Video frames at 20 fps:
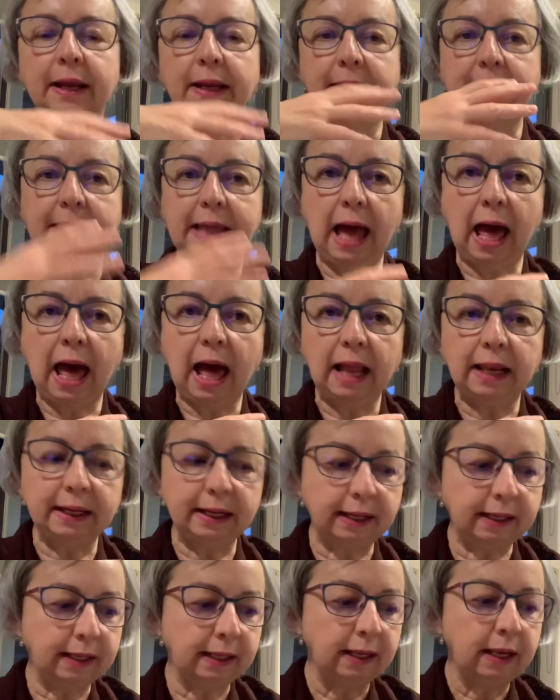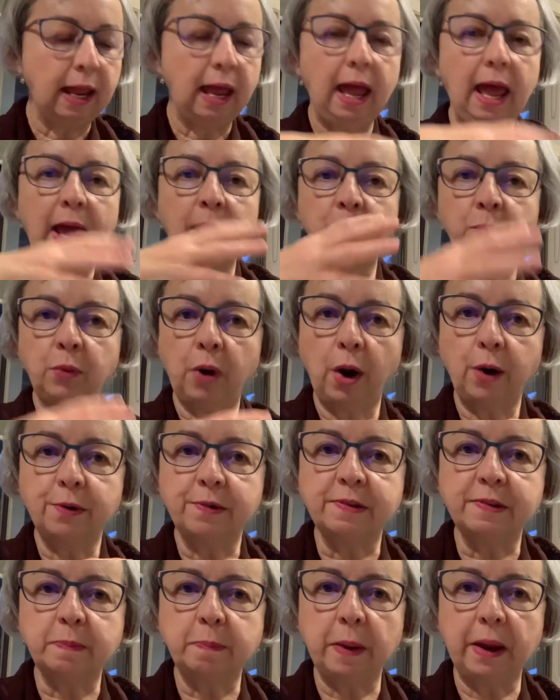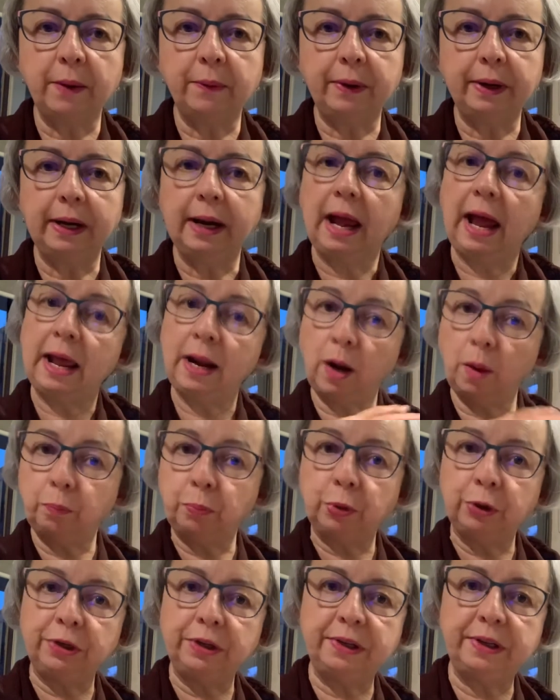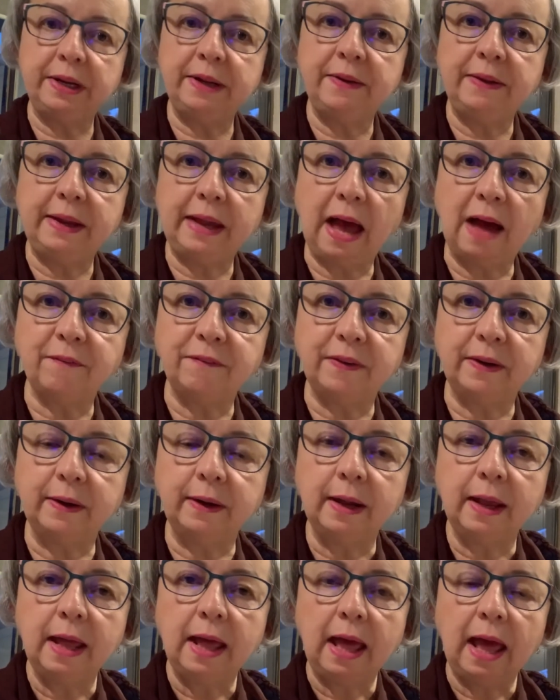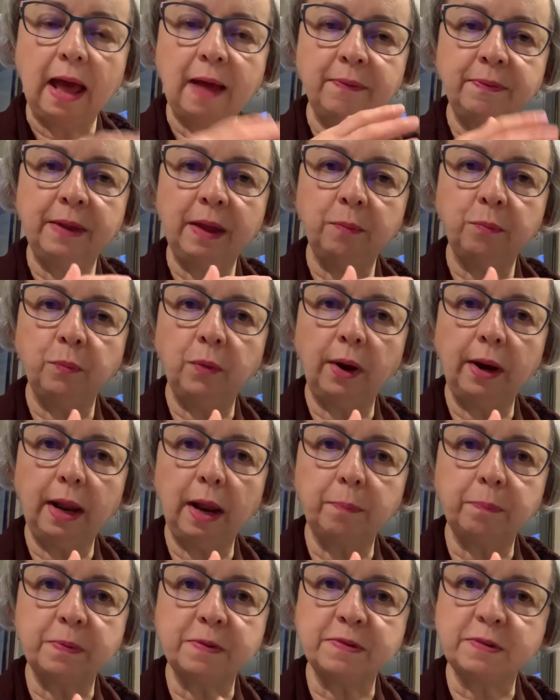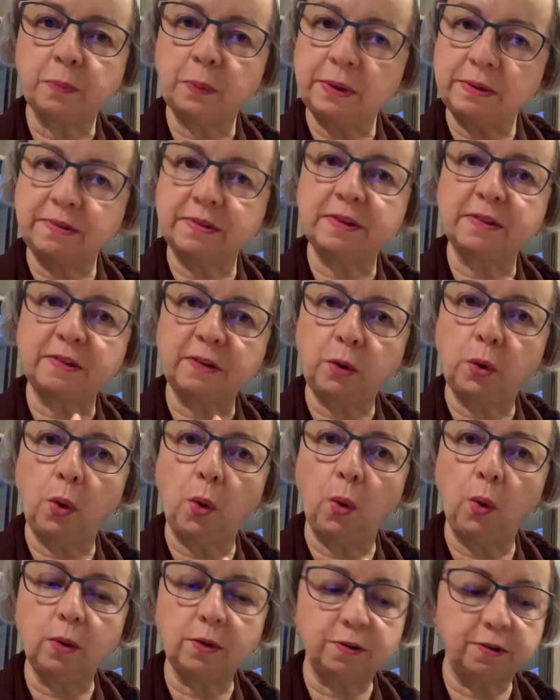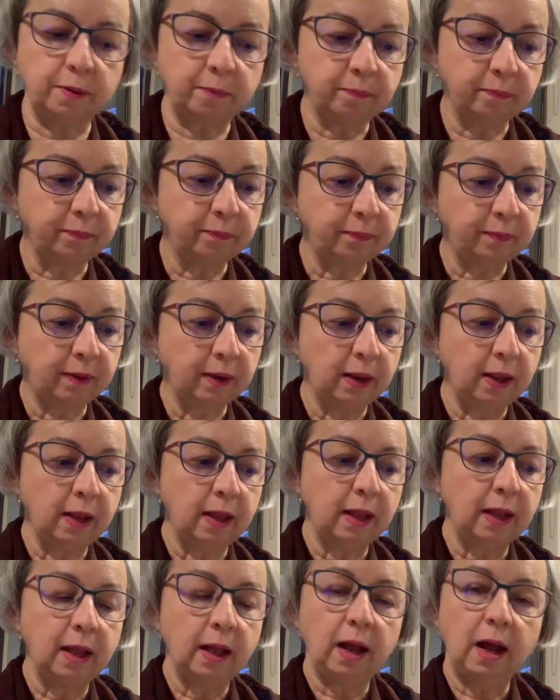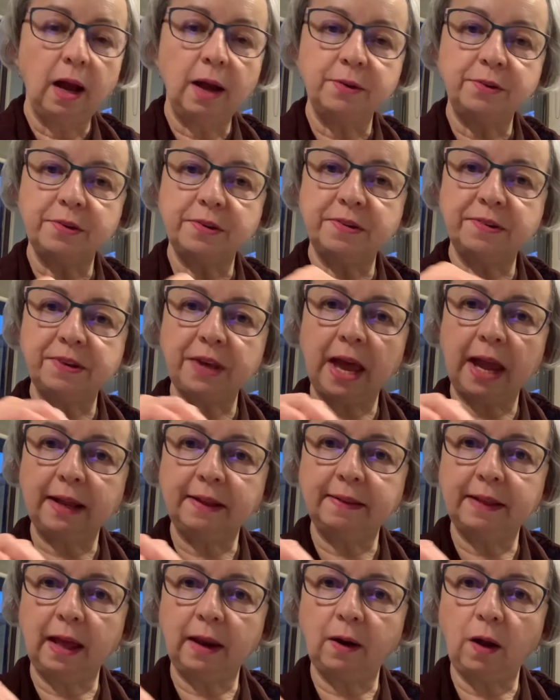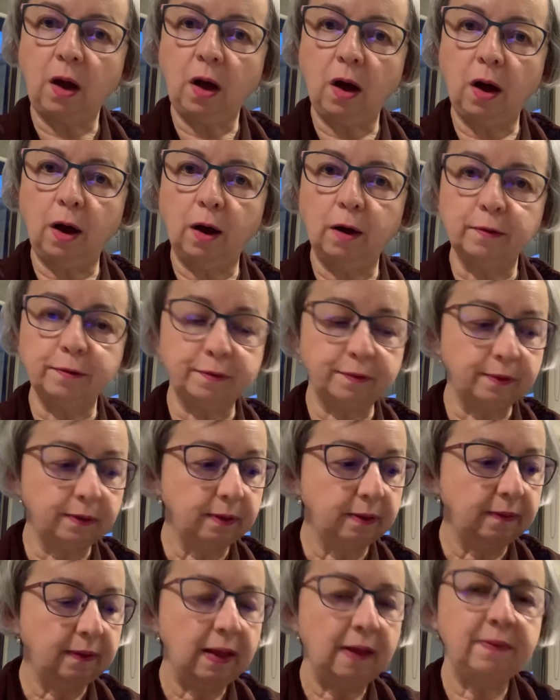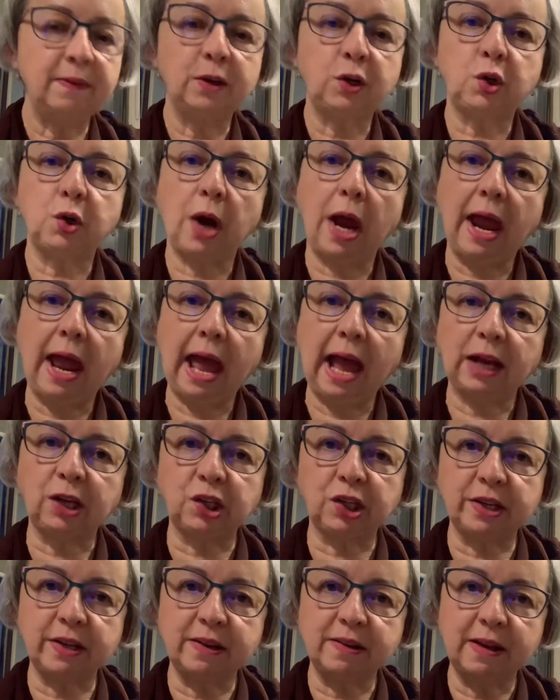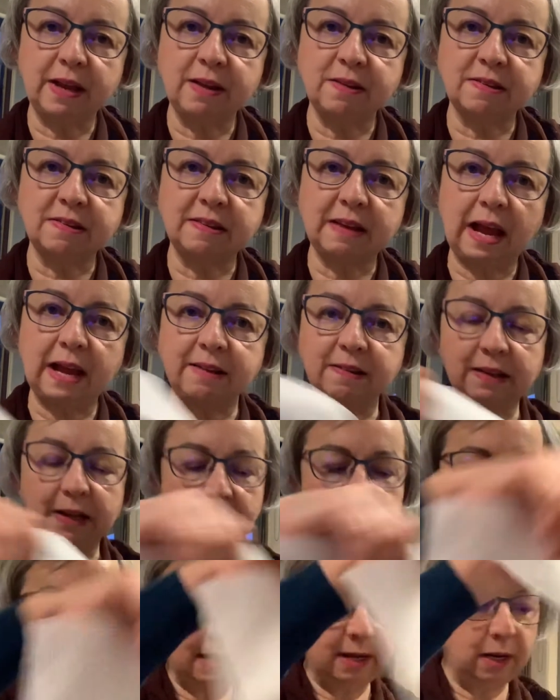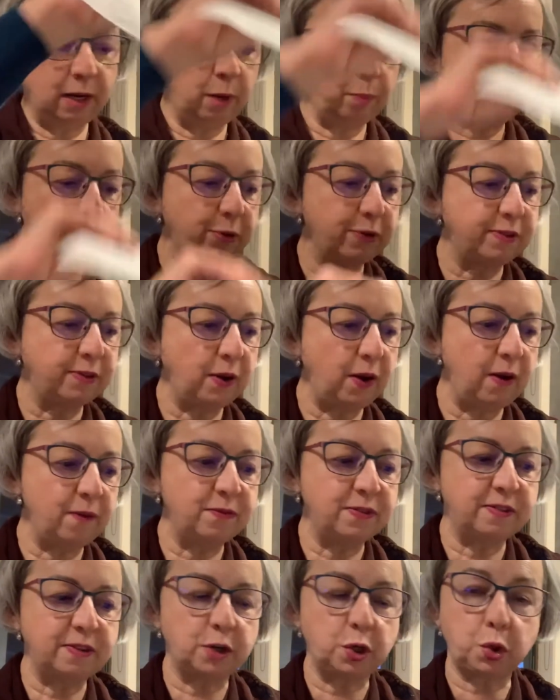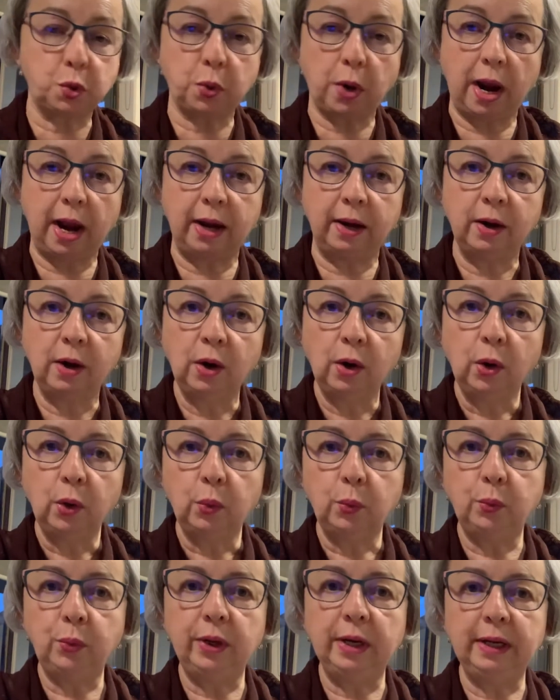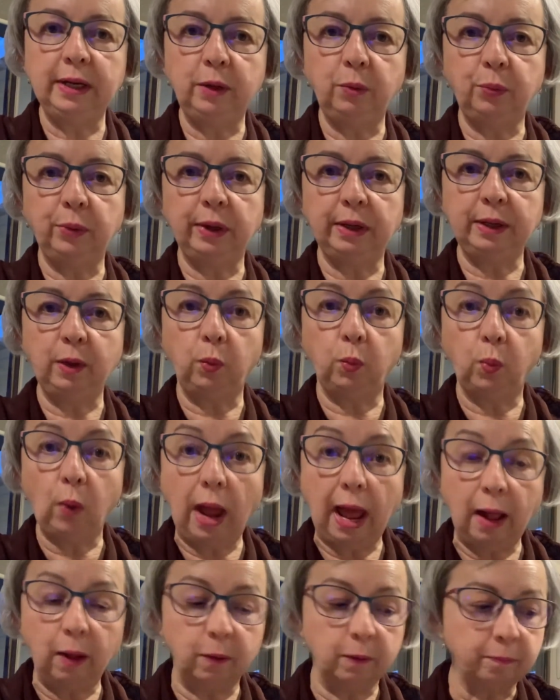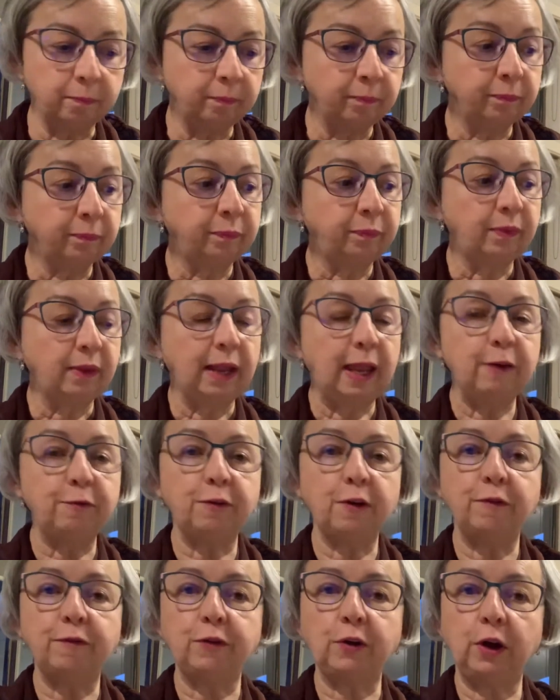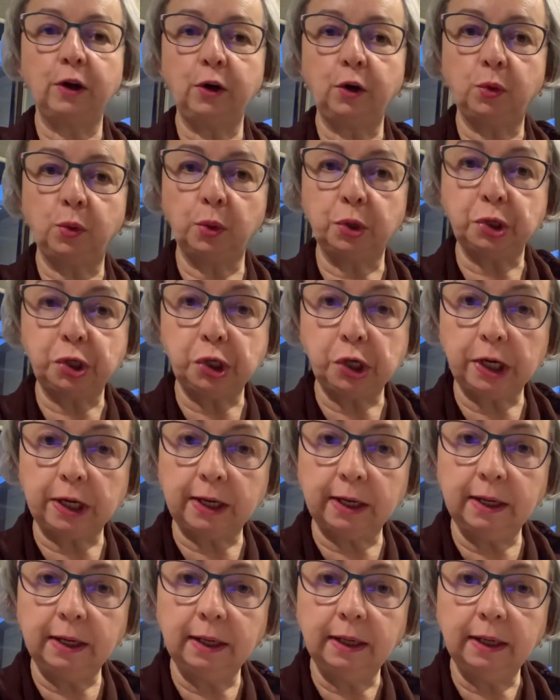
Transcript: garlic and rosemary, and I'll put it in the oven. And then what happens, once it's cooked, I just take that off, and the tray actually stays clean, and it preserves the tray really, really well. If I've got to cook chicken,